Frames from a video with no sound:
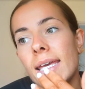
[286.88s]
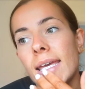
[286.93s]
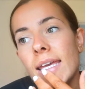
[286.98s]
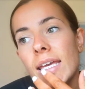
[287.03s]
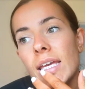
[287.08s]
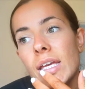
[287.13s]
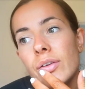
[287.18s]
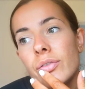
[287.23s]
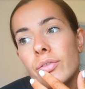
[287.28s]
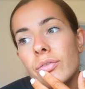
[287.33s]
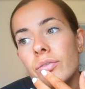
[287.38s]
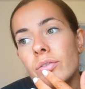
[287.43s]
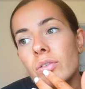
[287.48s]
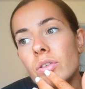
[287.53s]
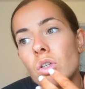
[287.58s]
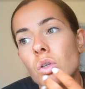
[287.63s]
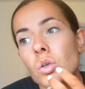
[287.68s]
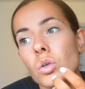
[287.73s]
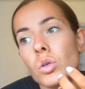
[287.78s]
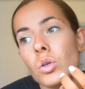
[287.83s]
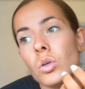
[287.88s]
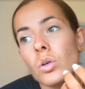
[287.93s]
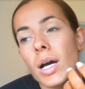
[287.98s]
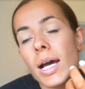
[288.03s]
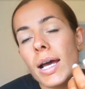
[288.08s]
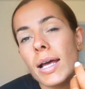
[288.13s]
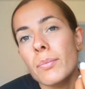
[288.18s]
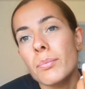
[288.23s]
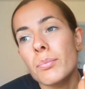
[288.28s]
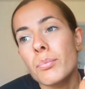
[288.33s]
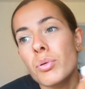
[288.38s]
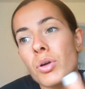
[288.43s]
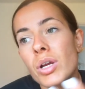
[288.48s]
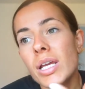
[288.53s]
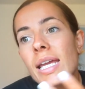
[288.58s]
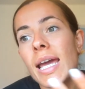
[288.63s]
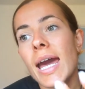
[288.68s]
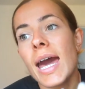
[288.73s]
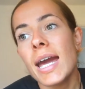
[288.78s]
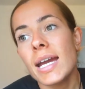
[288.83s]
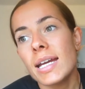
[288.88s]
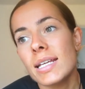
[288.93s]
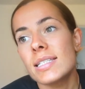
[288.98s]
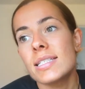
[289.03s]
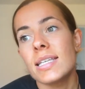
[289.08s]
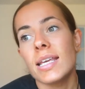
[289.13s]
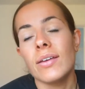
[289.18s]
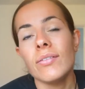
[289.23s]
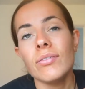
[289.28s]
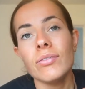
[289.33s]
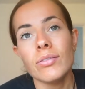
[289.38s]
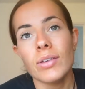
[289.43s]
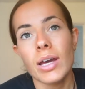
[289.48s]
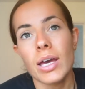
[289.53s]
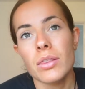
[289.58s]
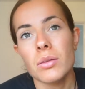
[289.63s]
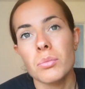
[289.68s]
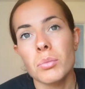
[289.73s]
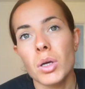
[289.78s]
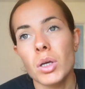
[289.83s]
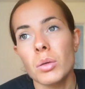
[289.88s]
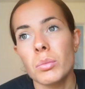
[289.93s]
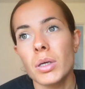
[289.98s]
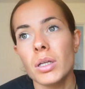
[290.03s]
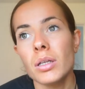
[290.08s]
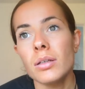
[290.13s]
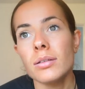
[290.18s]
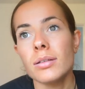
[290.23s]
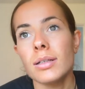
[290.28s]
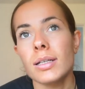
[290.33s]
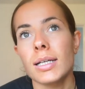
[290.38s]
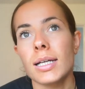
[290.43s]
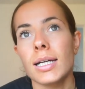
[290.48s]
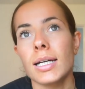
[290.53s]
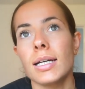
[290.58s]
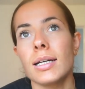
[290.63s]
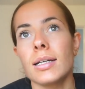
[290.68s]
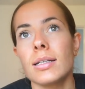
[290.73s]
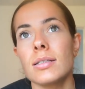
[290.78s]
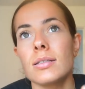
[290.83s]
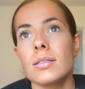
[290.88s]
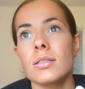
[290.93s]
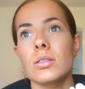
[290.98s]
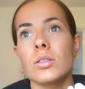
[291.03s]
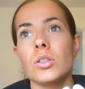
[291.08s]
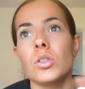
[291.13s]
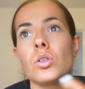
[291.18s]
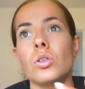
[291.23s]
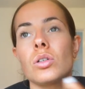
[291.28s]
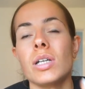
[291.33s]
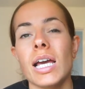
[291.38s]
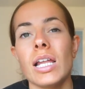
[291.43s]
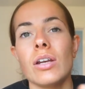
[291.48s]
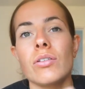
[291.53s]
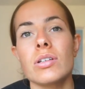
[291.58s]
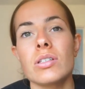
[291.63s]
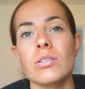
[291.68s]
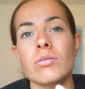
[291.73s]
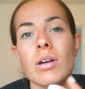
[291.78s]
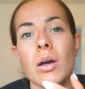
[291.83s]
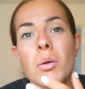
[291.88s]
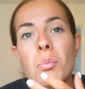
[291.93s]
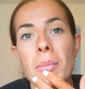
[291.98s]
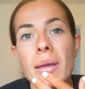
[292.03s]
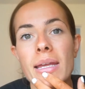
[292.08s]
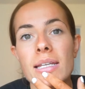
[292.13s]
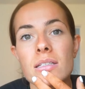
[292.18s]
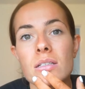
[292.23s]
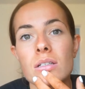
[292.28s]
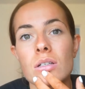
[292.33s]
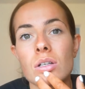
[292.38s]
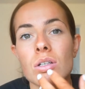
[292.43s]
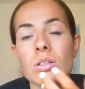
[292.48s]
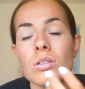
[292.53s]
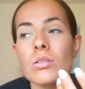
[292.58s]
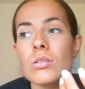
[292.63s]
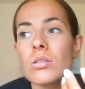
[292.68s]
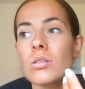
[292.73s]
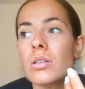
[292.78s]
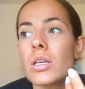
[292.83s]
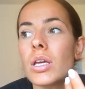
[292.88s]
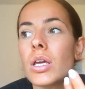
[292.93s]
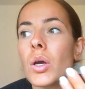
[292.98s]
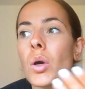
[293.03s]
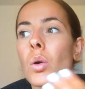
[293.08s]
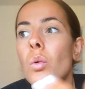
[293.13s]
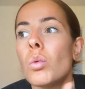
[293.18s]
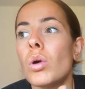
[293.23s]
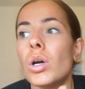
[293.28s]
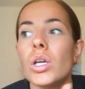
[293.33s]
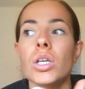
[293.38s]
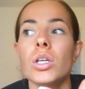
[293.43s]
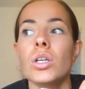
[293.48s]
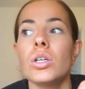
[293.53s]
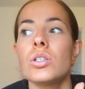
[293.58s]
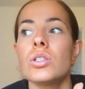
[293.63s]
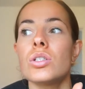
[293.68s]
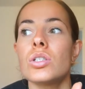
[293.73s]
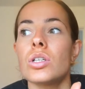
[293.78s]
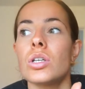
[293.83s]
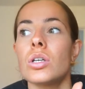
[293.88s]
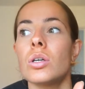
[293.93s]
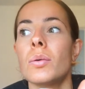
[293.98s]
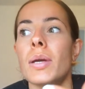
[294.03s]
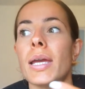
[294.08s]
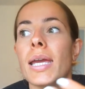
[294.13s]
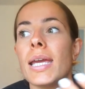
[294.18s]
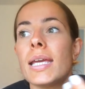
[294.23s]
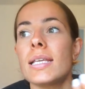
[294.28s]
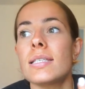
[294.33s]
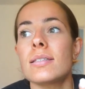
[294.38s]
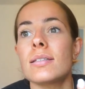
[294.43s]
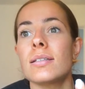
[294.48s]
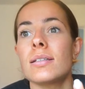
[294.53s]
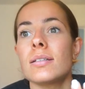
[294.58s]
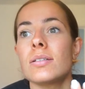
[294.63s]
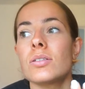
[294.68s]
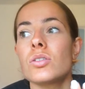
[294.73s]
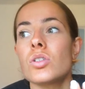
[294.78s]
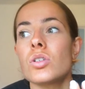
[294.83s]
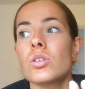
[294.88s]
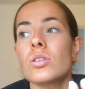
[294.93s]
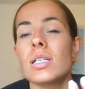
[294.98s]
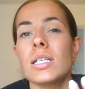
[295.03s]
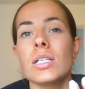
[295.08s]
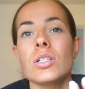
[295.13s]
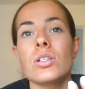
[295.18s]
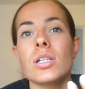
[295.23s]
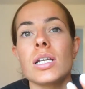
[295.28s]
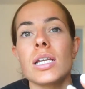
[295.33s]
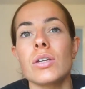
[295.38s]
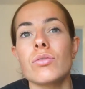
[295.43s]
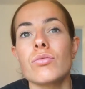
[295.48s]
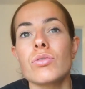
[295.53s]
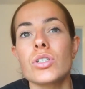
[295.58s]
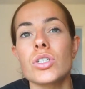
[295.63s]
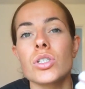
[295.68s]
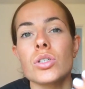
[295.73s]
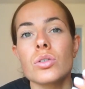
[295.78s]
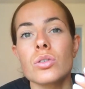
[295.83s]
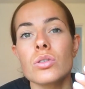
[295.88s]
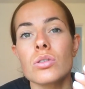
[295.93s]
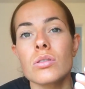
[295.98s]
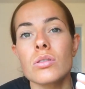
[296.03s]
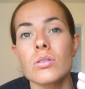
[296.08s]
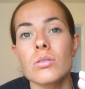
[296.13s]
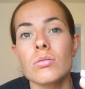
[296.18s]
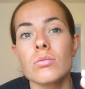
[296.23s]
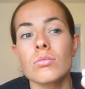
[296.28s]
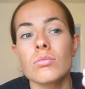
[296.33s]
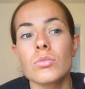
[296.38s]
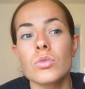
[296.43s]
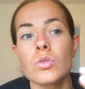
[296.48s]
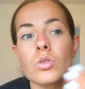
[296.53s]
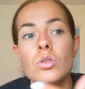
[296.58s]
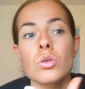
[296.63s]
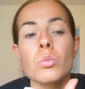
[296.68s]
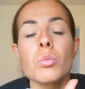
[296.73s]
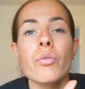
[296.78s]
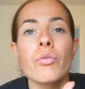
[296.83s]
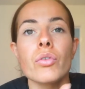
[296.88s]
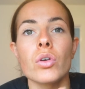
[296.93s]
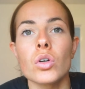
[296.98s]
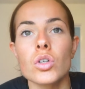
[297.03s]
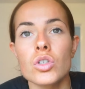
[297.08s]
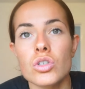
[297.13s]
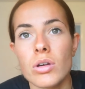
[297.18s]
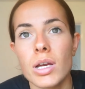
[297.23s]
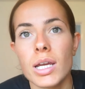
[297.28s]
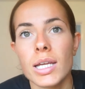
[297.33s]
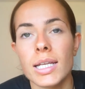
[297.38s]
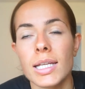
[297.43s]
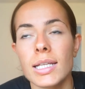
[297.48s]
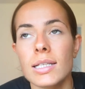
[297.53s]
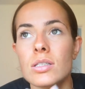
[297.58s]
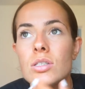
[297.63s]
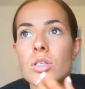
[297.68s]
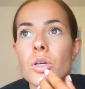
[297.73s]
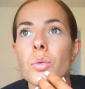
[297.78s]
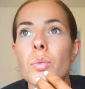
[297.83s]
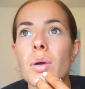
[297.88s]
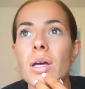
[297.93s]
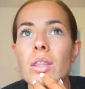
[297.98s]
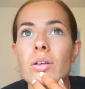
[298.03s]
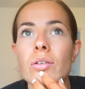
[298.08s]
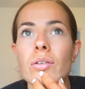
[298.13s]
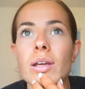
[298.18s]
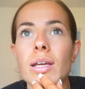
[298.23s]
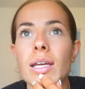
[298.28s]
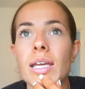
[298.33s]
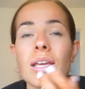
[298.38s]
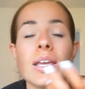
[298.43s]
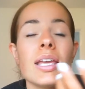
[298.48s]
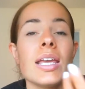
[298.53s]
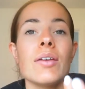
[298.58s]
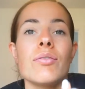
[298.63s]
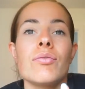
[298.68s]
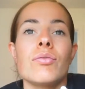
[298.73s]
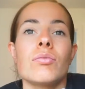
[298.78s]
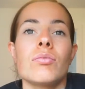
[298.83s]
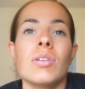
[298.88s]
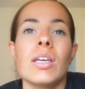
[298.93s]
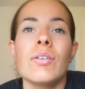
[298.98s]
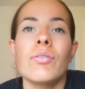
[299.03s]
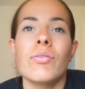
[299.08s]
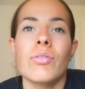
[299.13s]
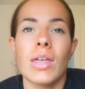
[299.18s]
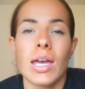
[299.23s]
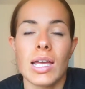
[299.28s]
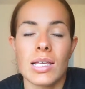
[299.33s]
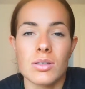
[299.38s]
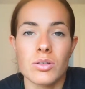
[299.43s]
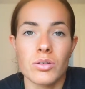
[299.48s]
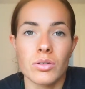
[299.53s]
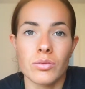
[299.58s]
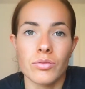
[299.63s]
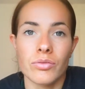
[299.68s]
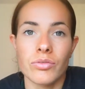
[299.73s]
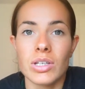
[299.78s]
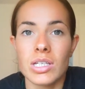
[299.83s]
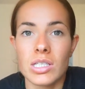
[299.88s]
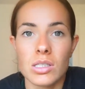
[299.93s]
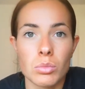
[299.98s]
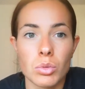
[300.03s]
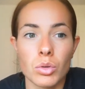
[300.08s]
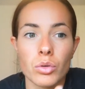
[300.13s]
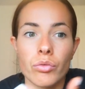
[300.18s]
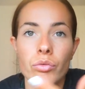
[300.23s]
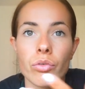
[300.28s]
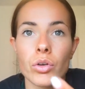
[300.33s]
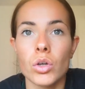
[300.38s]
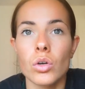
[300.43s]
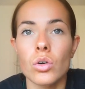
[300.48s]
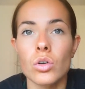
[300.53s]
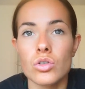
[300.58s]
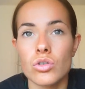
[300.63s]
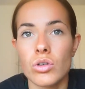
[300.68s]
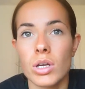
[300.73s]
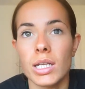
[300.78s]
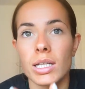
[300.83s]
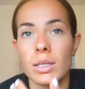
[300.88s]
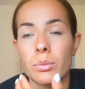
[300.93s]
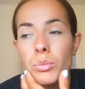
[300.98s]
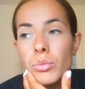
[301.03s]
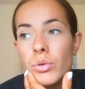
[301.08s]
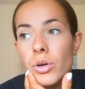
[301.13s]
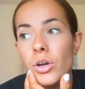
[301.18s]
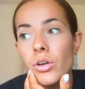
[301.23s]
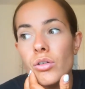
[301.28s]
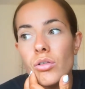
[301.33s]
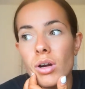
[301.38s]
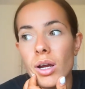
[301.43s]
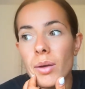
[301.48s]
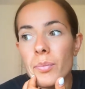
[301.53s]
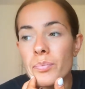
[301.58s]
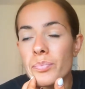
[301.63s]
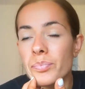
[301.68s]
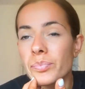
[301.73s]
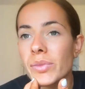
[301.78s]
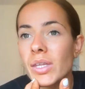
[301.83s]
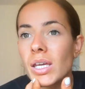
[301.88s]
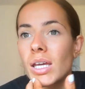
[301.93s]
if you're pretty active at the moment and your calories are around maintenance, what you can do is just literally reduce some of your training. So whether, it, if, if that's feasible for your training program.